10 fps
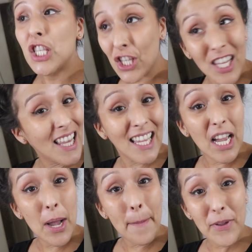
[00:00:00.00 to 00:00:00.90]
So they're
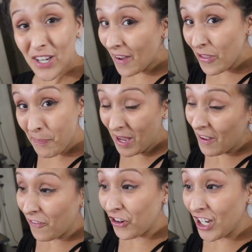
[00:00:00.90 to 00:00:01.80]
like, um, you're gonna have to
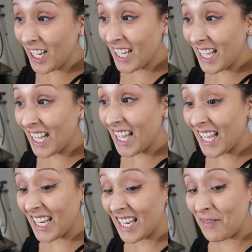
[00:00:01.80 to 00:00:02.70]
pay for it?
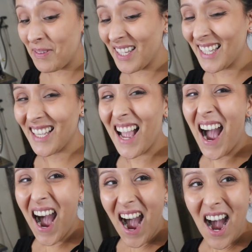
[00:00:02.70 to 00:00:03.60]
And I'm like,
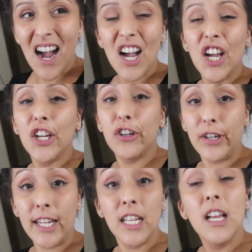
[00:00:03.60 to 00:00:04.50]
oh,
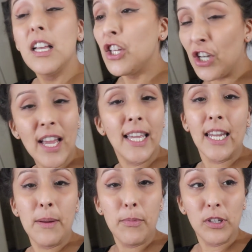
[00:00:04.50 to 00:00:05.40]
great. You're not
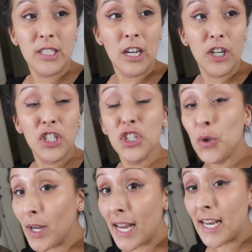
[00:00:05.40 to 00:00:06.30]
getting any books, Gunner. So
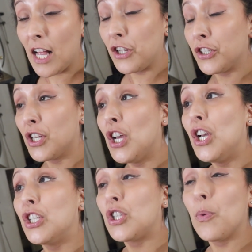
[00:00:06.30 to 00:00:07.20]
twenty-nine dollars.
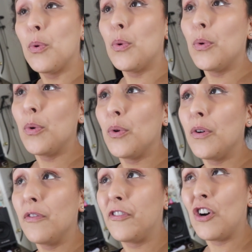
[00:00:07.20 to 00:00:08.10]
So
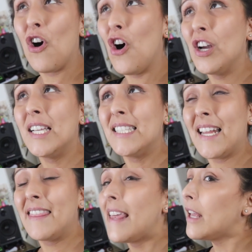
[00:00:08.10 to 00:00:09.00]
for August,
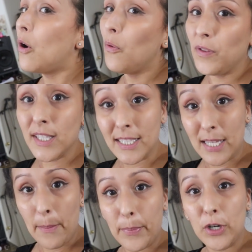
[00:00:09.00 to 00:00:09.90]
and I think hopefully
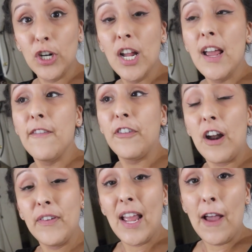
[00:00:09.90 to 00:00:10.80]
September, for
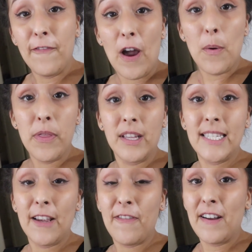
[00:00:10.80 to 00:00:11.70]
every half hour they
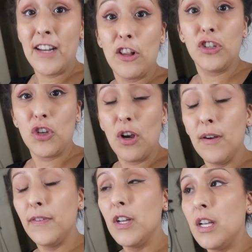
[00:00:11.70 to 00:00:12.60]
take five dollars
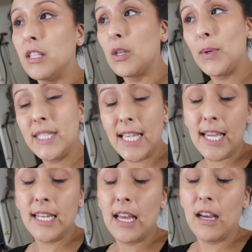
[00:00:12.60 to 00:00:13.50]
off. So we
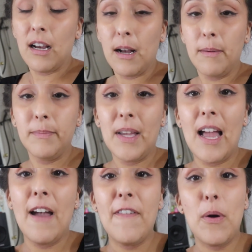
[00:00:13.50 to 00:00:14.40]
stayed um,
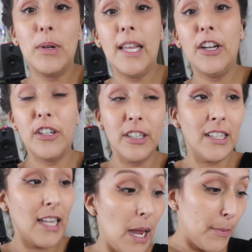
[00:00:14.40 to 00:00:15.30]
a half hour later
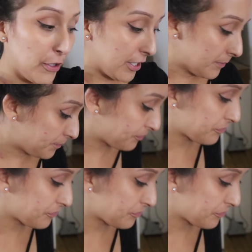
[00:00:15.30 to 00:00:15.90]
in the library.